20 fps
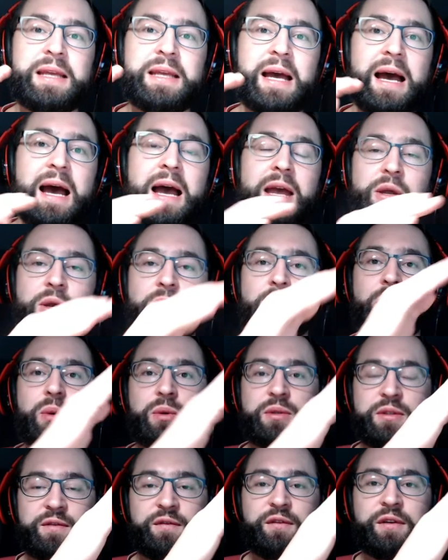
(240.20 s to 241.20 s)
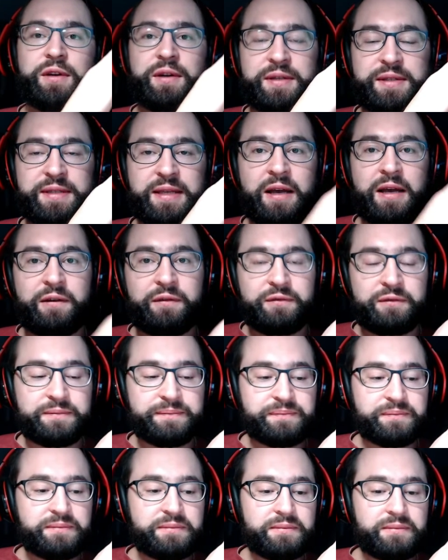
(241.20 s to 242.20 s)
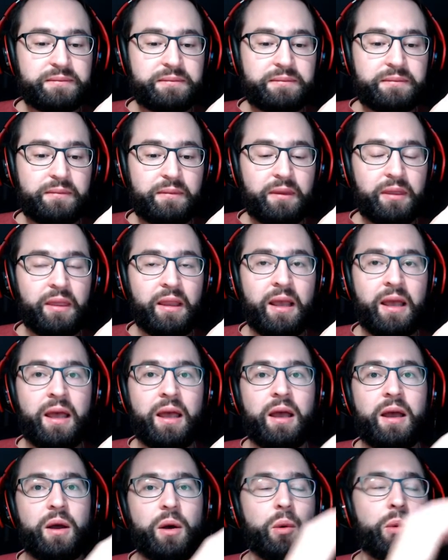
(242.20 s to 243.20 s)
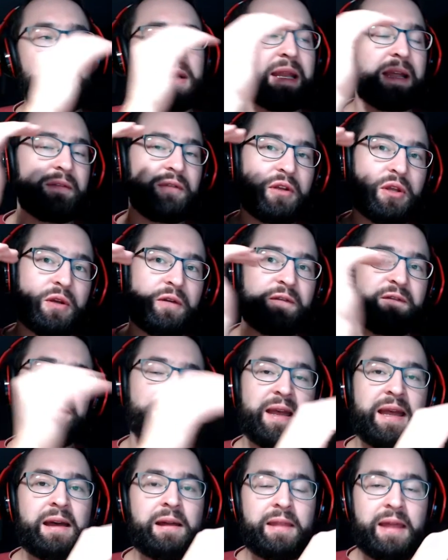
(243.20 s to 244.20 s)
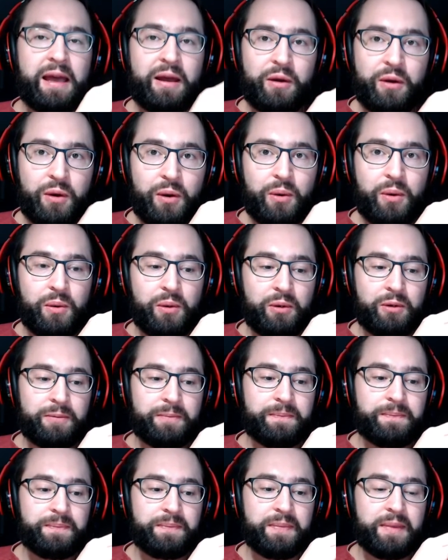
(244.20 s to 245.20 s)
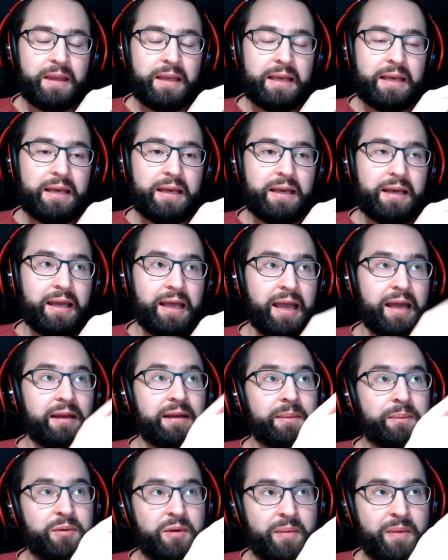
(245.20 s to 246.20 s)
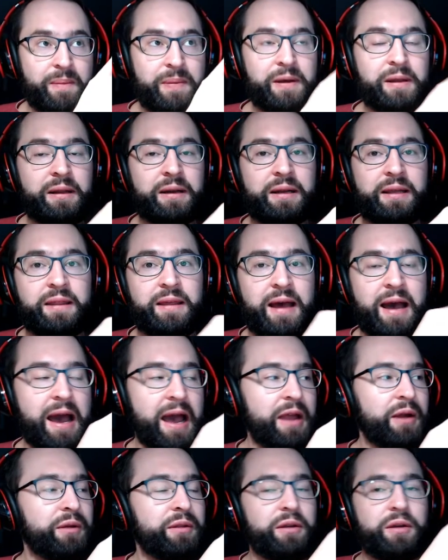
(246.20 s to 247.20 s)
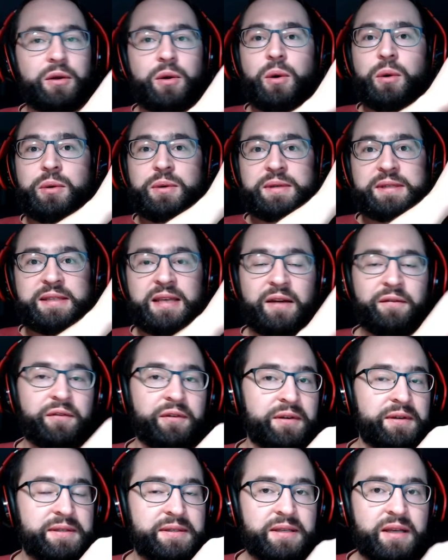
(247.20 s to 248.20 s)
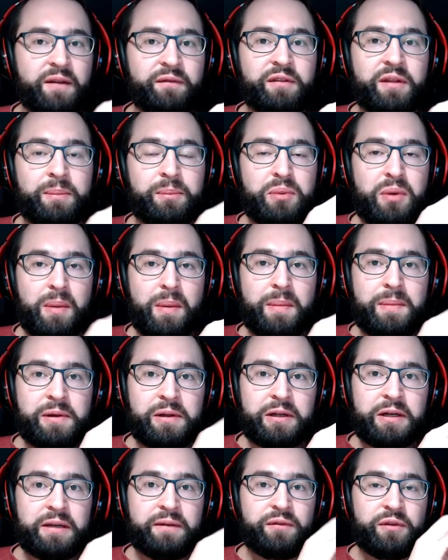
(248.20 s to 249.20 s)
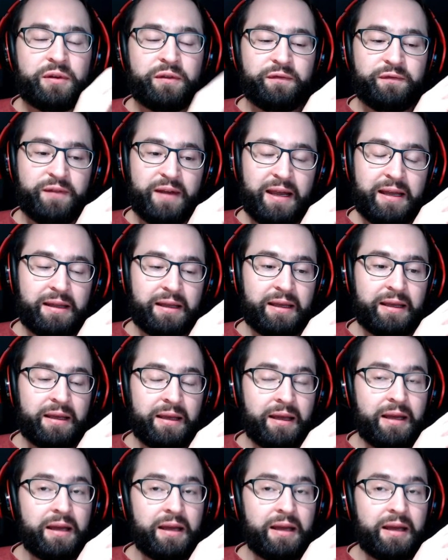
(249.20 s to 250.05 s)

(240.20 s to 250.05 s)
high goals for yourself, whenever you fail that goal, and the higher the goal you set for yourself, the probability of you failing